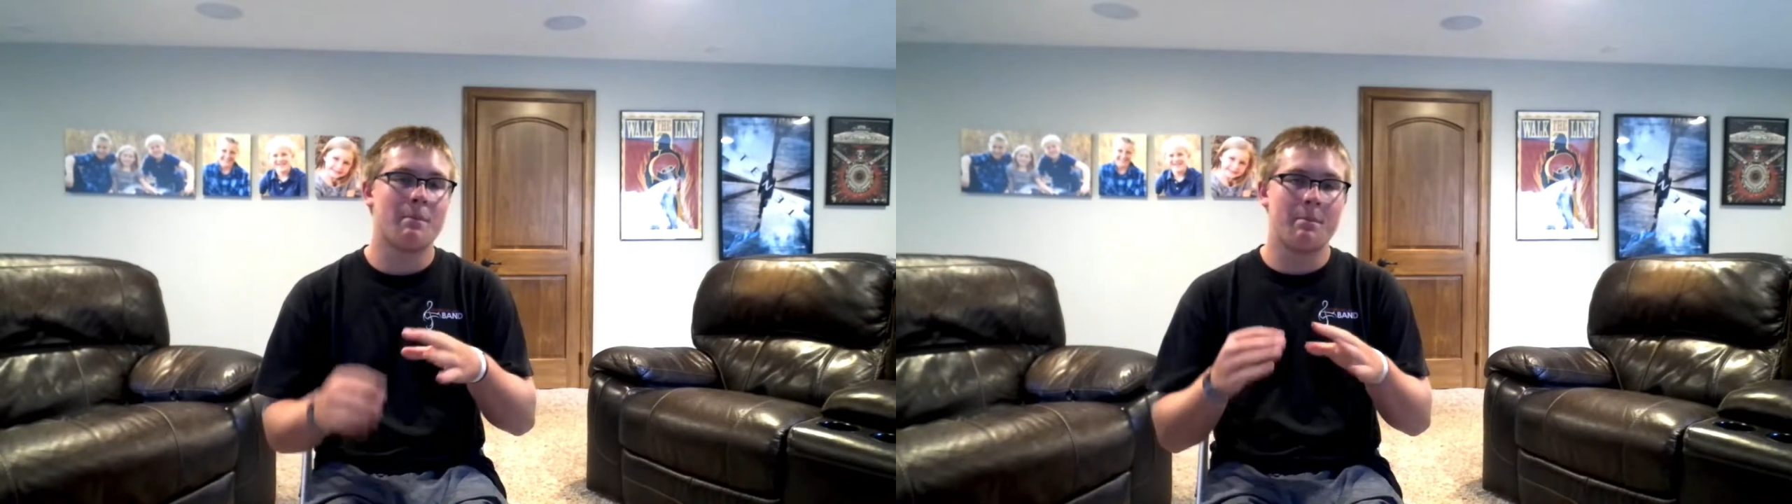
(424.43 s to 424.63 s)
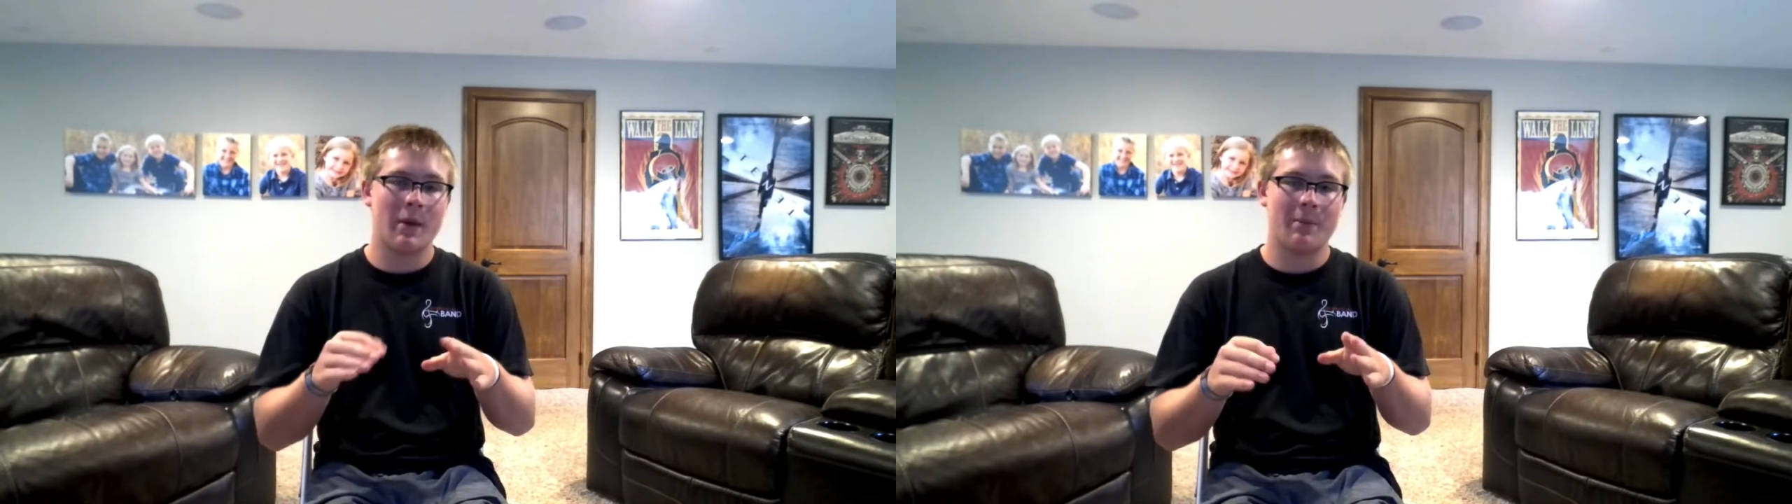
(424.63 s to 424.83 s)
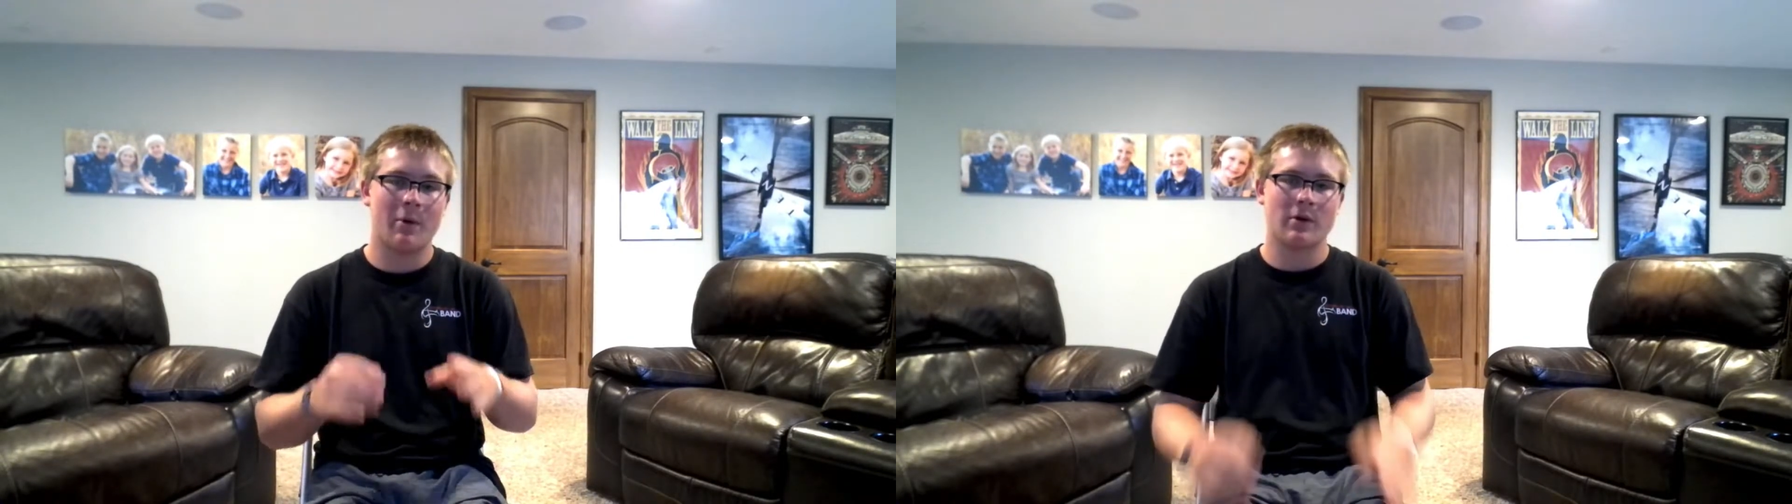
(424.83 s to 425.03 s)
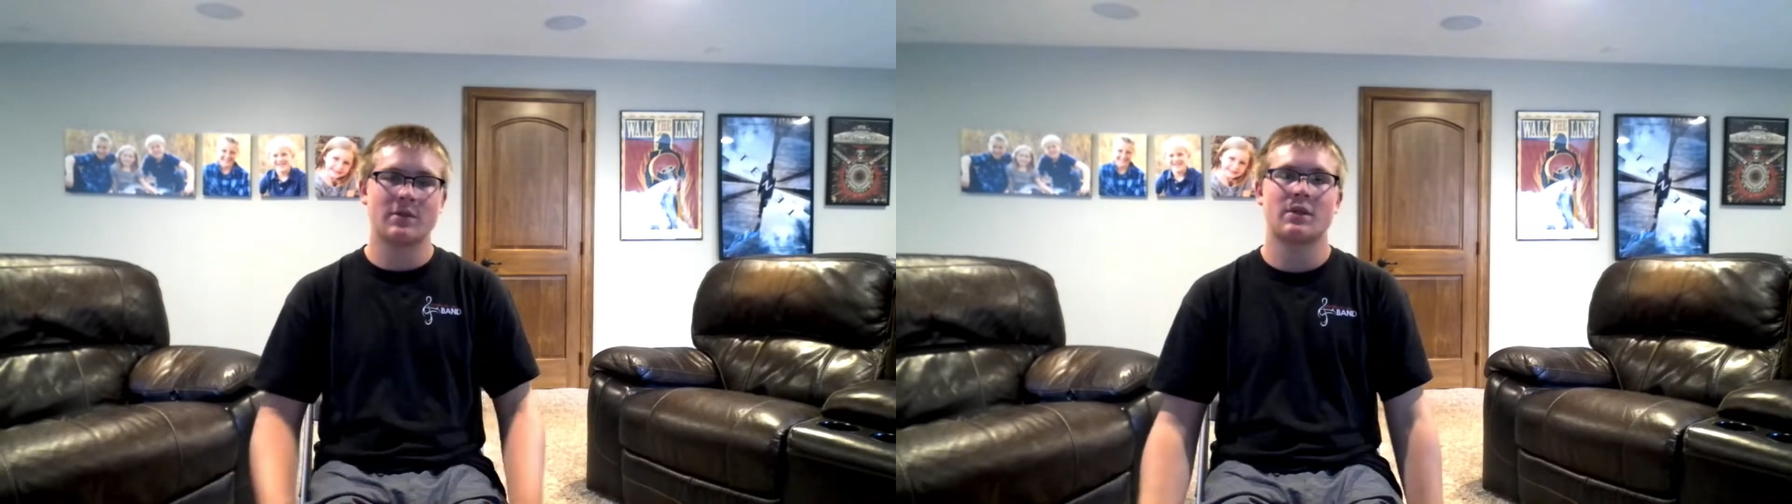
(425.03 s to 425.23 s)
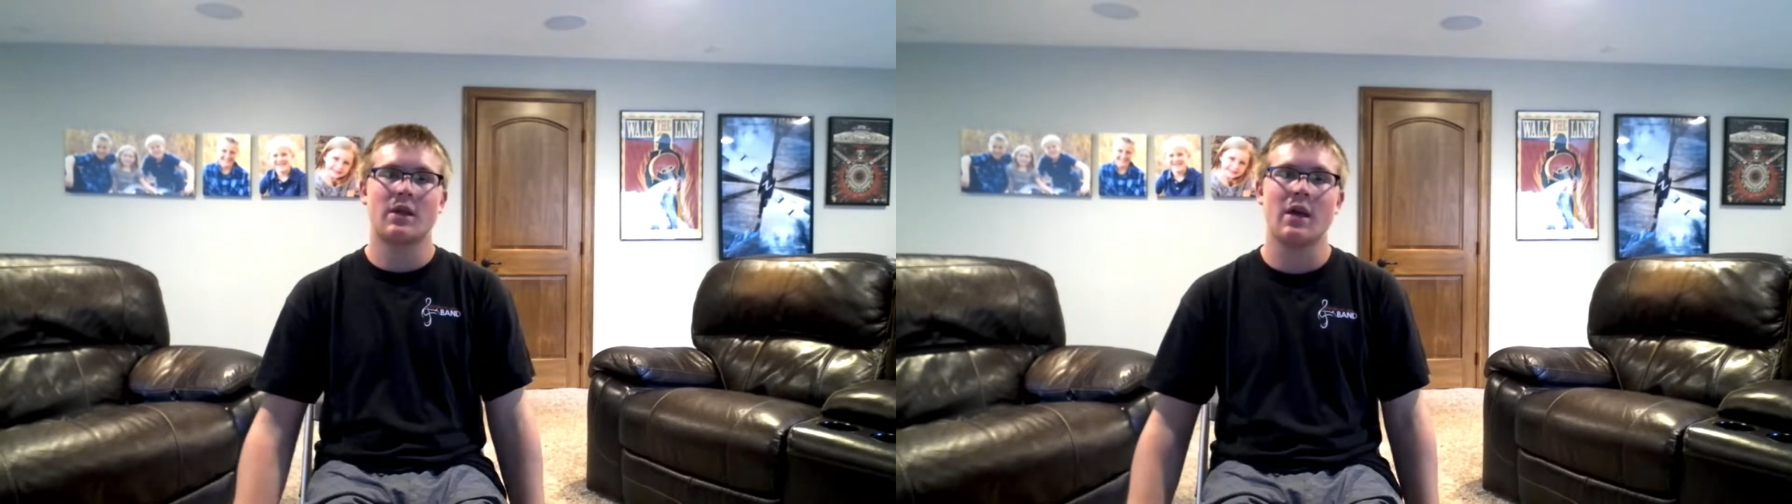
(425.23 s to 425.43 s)
big parts
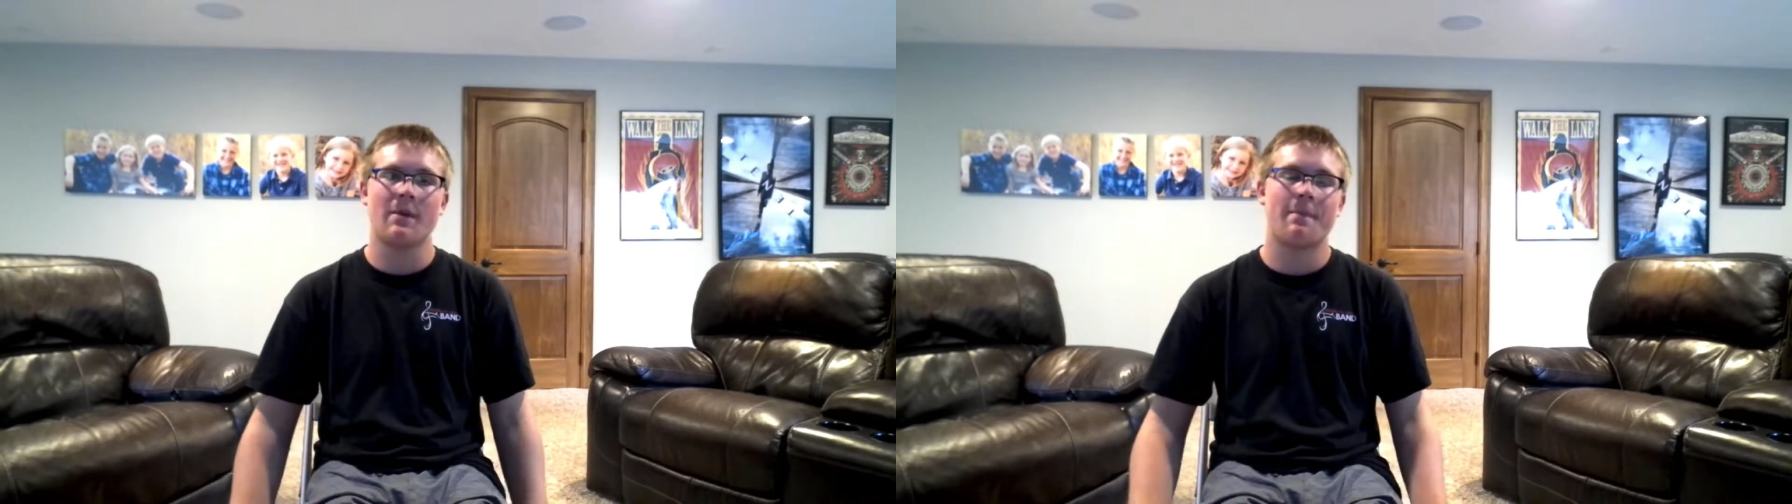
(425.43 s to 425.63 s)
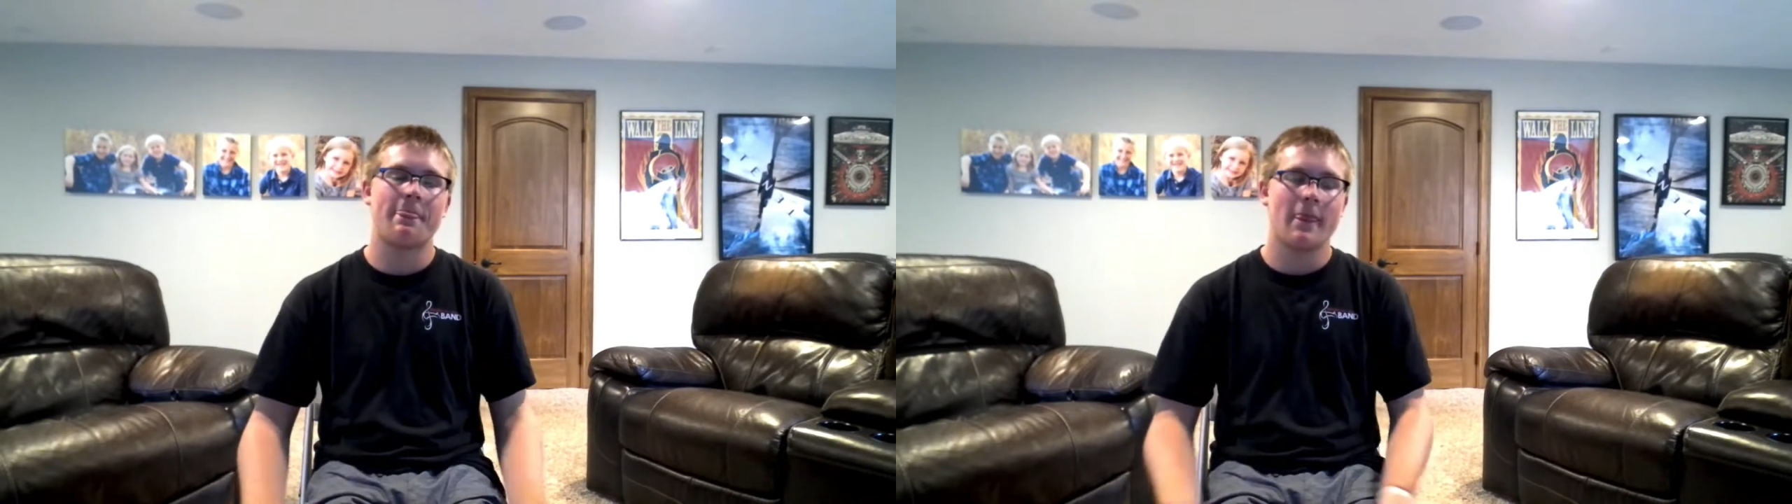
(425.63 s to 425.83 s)
of the game.